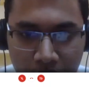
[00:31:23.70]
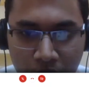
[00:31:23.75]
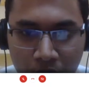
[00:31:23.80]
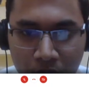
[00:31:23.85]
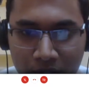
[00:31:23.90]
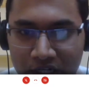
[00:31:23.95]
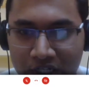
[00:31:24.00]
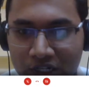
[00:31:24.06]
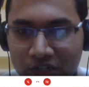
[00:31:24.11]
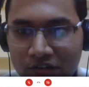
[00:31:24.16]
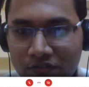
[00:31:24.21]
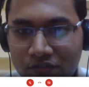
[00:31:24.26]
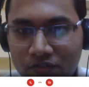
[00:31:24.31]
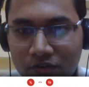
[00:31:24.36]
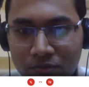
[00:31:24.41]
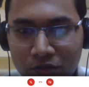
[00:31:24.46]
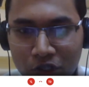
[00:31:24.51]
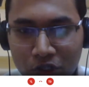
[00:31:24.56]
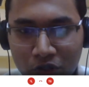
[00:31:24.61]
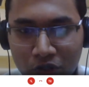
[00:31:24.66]
a question
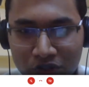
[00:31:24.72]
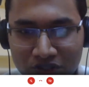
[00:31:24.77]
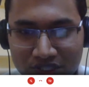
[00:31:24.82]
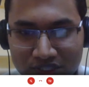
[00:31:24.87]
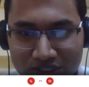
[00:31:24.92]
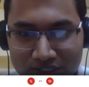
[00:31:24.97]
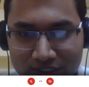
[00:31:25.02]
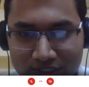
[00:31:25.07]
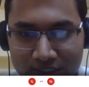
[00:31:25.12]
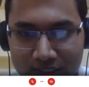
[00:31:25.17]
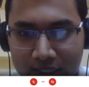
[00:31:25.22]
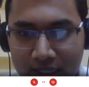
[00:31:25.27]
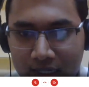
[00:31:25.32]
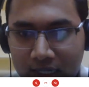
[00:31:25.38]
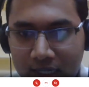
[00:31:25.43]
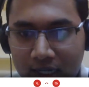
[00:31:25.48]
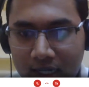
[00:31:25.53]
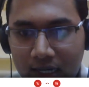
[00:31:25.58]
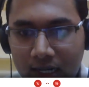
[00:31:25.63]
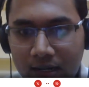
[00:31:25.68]
from the audience.
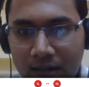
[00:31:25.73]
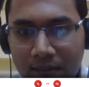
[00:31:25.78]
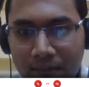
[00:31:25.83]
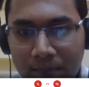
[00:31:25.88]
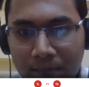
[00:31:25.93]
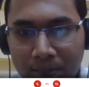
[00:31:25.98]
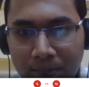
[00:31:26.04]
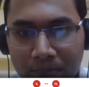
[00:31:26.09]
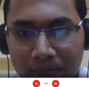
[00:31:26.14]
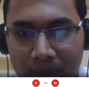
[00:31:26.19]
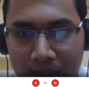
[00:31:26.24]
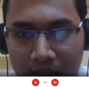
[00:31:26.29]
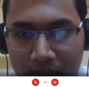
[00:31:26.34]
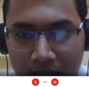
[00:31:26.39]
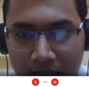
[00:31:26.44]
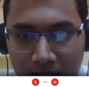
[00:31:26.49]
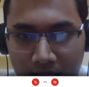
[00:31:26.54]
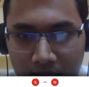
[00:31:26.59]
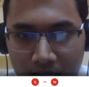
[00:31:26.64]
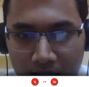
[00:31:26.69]
Um,
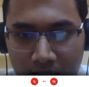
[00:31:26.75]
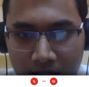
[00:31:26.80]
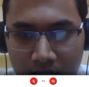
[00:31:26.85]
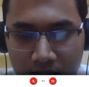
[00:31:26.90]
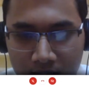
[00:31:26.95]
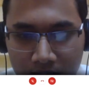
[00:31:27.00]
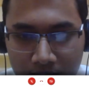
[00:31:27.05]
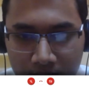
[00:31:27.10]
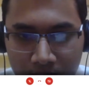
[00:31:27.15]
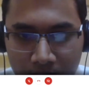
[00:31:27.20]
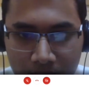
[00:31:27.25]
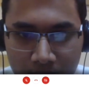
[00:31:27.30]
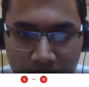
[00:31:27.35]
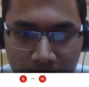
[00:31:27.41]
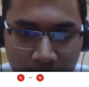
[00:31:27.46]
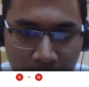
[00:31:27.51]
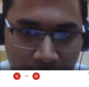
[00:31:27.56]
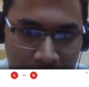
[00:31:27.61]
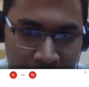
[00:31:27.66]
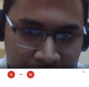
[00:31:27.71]

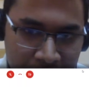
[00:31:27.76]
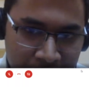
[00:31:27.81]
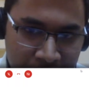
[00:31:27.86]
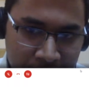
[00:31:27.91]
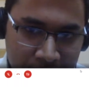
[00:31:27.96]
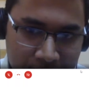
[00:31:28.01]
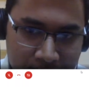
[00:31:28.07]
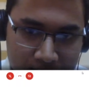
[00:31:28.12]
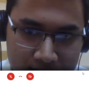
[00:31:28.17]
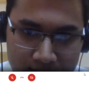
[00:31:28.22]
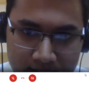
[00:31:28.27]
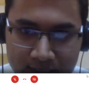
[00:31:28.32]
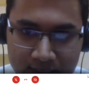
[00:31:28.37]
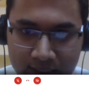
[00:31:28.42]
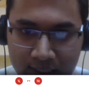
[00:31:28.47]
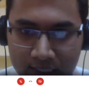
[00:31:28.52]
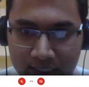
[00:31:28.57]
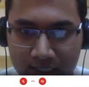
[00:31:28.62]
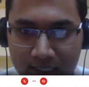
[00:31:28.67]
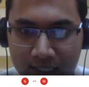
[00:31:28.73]
Ashi
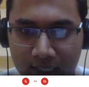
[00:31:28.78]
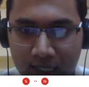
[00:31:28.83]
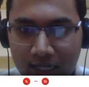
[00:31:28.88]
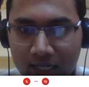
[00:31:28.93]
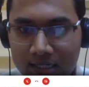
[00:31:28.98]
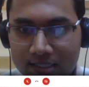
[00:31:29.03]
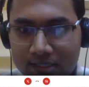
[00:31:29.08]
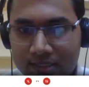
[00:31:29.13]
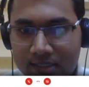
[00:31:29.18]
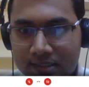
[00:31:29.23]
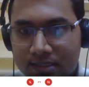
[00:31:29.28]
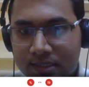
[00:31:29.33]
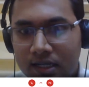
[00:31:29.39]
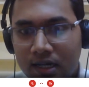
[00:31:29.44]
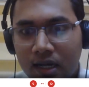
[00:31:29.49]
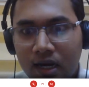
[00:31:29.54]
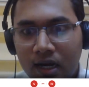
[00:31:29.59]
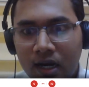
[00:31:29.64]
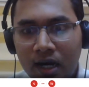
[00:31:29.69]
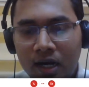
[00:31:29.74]
Singh asks,
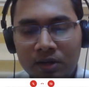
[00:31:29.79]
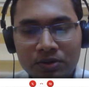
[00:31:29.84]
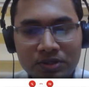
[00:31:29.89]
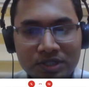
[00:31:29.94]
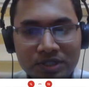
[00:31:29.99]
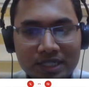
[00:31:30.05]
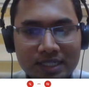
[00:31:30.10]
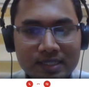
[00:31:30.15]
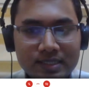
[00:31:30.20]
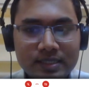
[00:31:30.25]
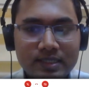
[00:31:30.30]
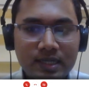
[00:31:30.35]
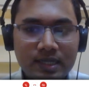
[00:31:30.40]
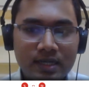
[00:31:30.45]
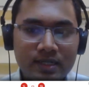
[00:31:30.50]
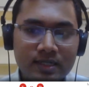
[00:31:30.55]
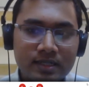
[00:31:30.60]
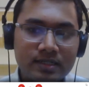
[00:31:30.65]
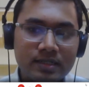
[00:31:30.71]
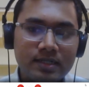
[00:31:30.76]
how to get
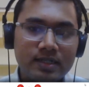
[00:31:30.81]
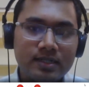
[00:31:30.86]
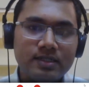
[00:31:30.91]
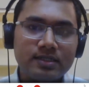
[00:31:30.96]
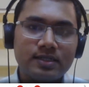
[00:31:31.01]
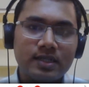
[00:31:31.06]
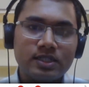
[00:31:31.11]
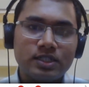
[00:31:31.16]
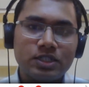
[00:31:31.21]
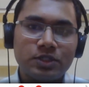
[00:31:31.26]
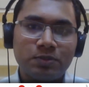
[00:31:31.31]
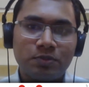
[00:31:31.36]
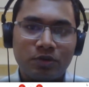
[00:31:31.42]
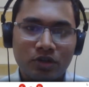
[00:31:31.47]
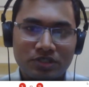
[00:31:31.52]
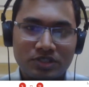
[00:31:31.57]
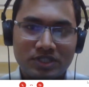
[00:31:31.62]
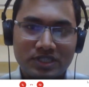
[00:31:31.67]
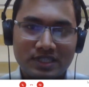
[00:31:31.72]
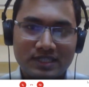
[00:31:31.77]
started in such
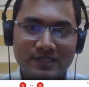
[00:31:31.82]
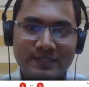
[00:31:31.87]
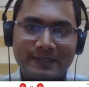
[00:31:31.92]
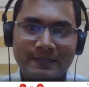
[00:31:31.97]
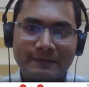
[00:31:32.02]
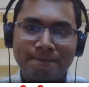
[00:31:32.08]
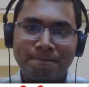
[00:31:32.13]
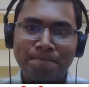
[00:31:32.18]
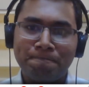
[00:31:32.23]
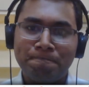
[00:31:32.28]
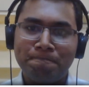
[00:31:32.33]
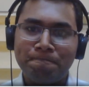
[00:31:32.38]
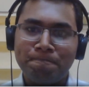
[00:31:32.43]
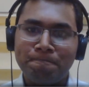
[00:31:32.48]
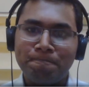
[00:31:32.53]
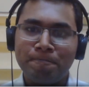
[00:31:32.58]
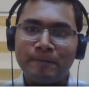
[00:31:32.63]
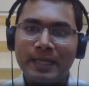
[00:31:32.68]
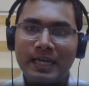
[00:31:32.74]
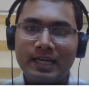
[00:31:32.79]
projects?
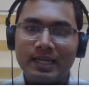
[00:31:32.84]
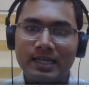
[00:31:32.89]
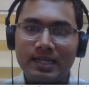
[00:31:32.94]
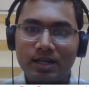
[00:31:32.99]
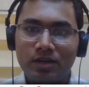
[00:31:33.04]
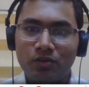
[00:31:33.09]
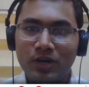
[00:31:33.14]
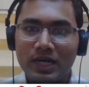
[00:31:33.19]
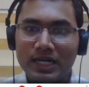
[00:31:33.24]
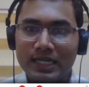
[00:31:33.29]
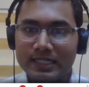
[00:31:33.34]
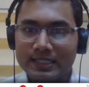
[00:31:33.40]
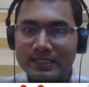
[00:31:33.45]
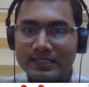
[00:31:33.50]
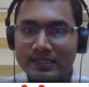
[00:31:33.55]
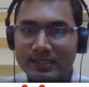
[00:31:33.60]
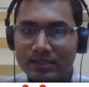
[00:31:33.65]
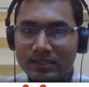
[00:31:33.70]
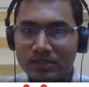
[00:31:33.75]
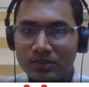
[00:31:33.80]
Any
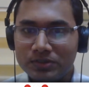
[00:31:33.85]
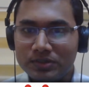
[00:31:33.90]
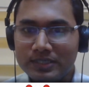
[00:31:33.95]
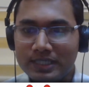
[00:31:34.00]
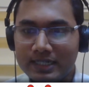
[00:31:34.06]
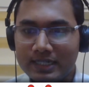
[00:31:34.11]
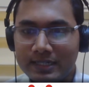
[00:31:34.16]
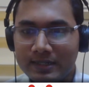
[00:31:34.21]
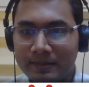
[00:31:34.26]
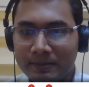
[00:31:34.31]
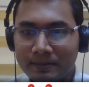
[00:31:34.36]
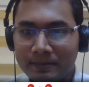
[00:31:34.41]
advice on that?